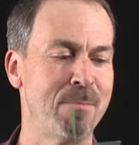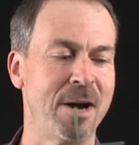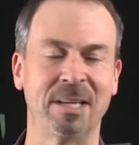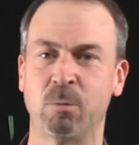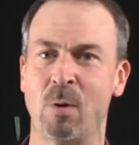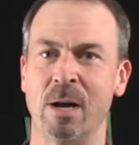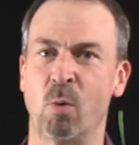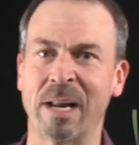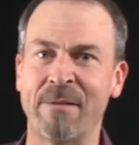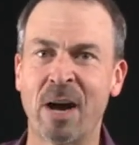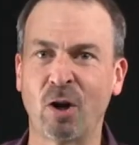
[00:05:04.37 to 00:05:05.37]
minus 1,
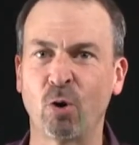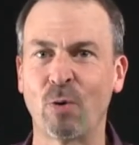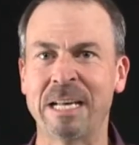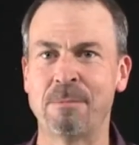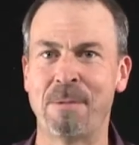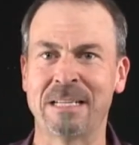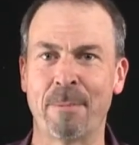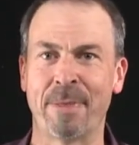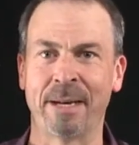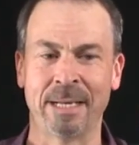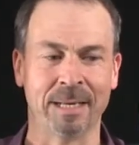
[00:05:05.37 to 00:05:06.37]
whatever crazy big number
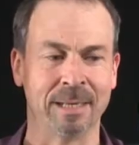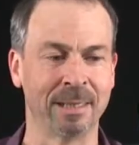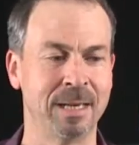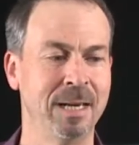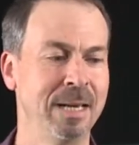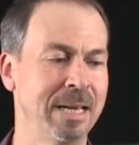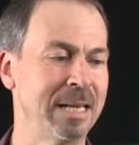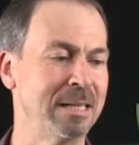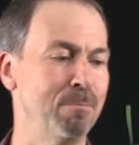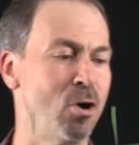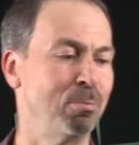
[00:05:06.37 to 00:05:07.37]
that it
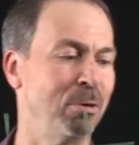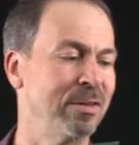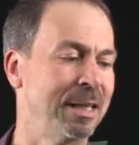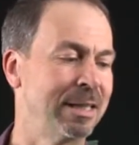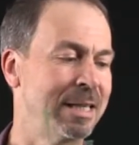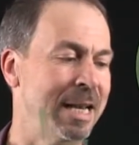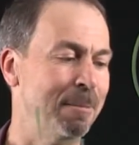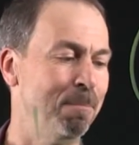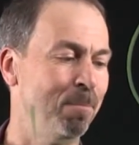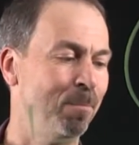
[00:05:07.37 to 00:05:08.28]
is a multiple of 16.